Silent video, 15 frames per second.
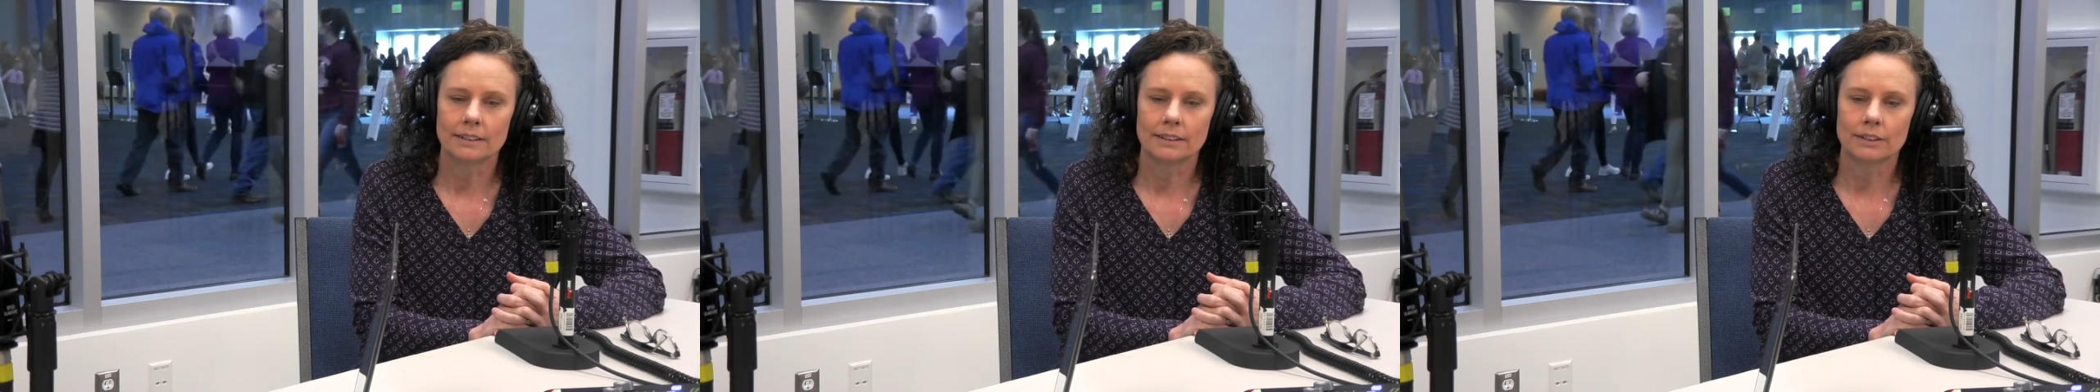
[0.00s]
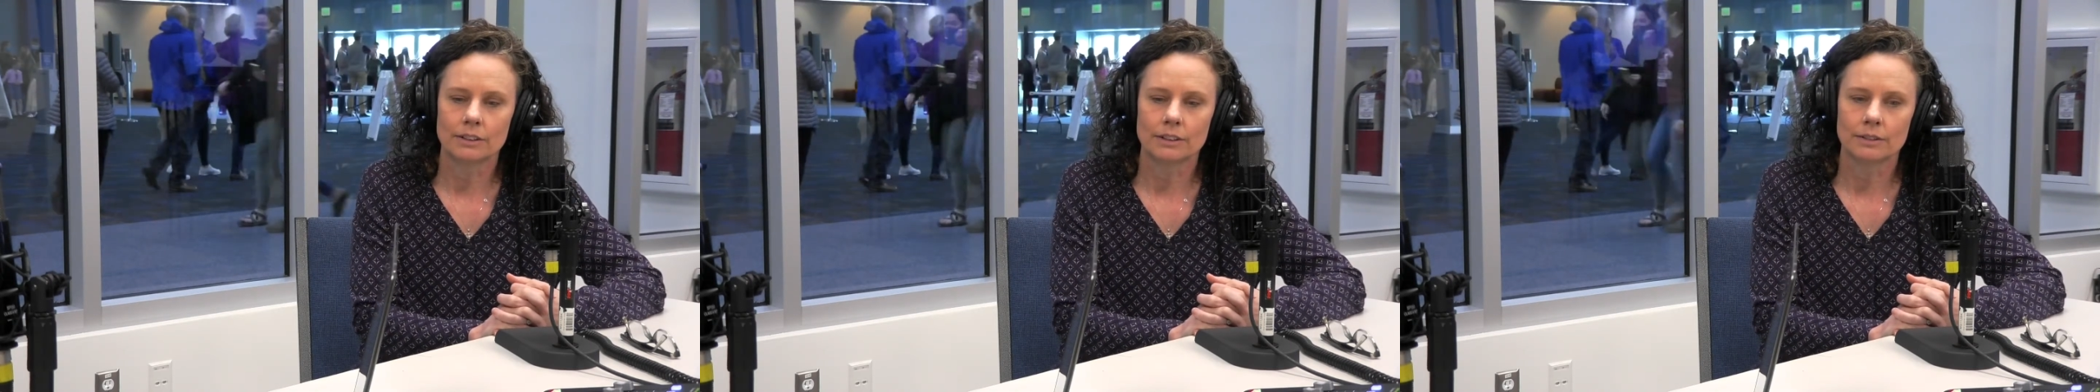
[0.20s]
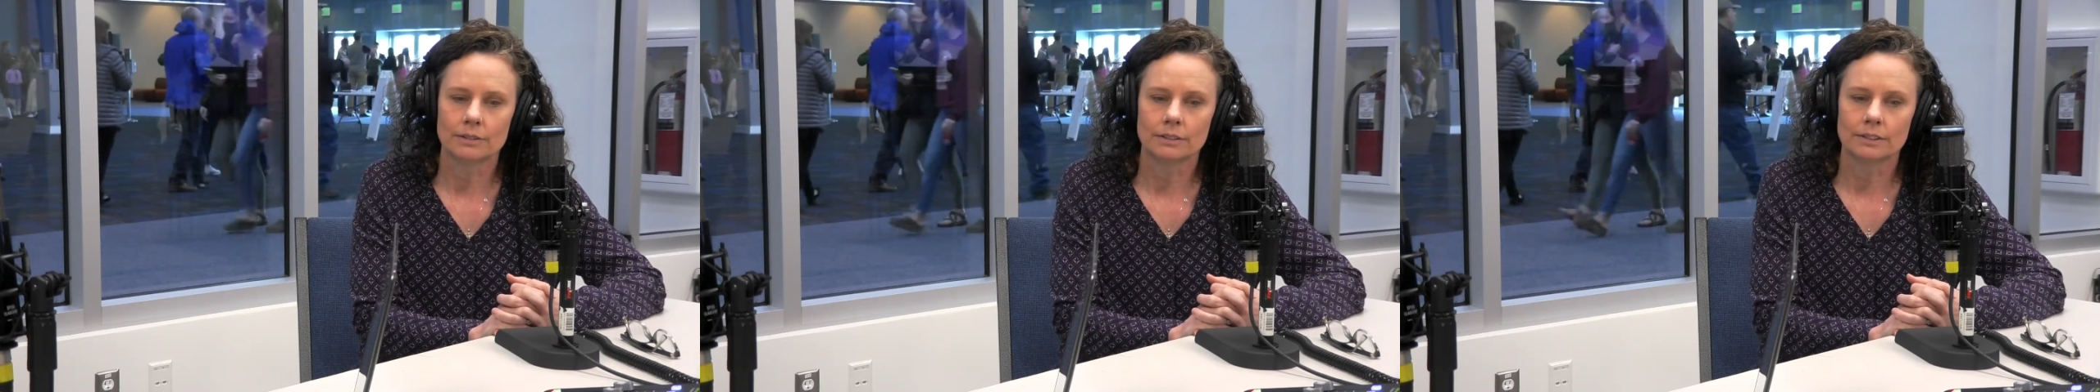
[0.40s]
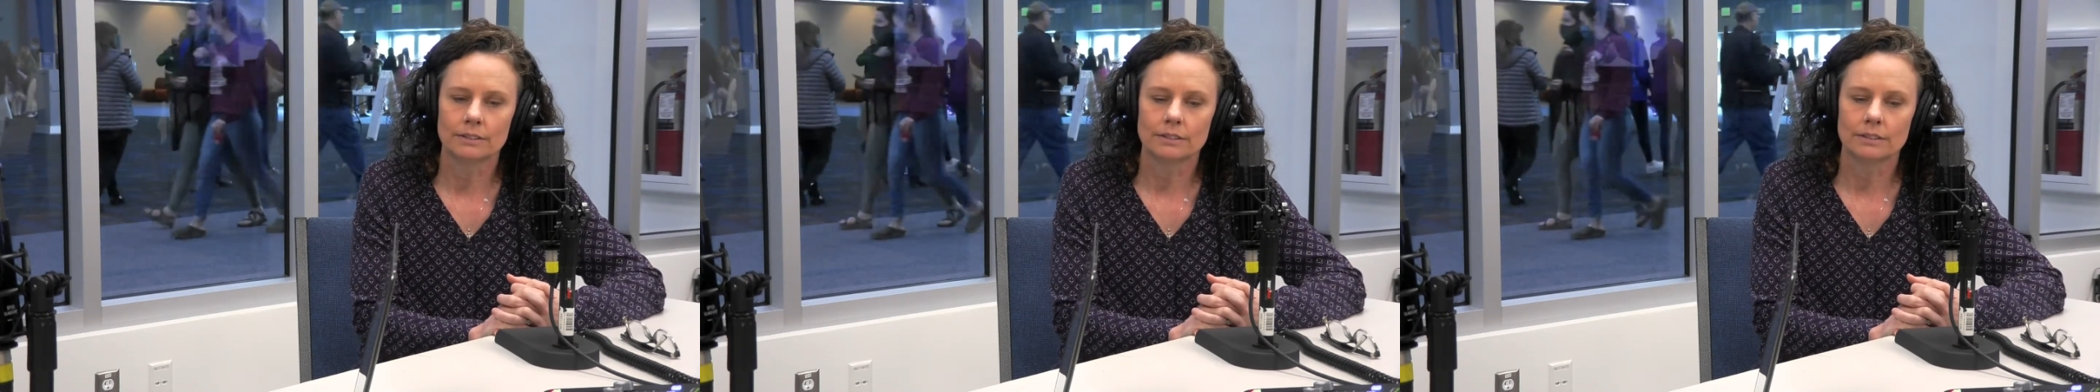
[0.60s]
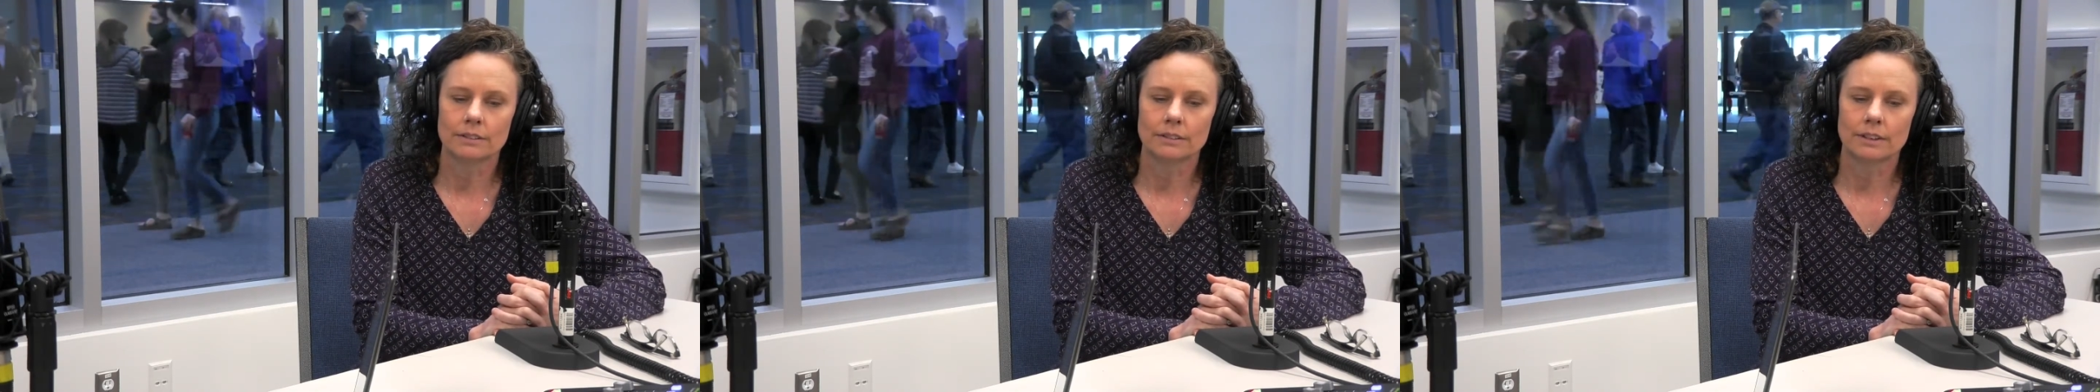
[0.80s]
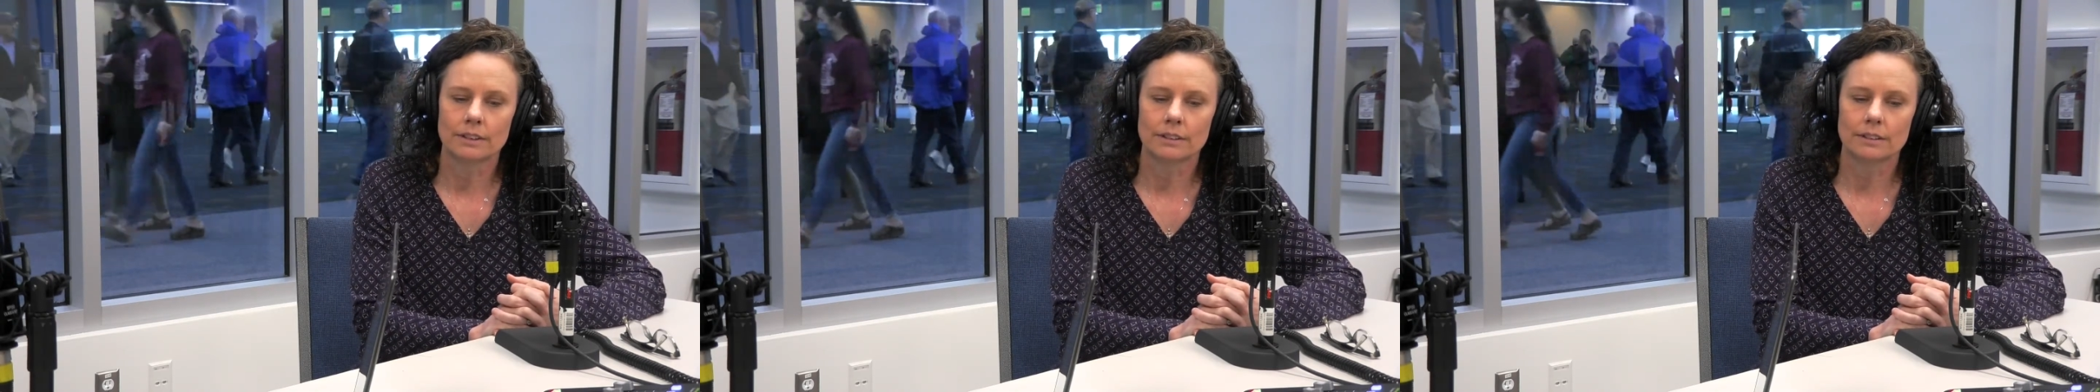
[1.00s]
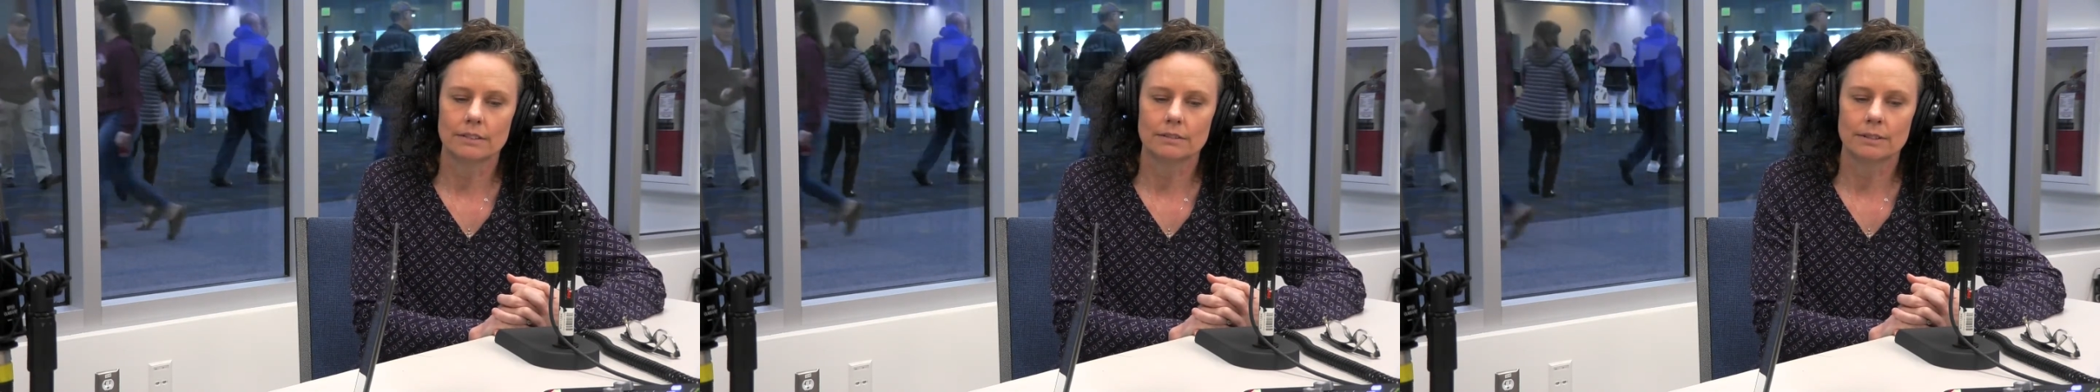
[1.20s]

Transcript: you know, uh,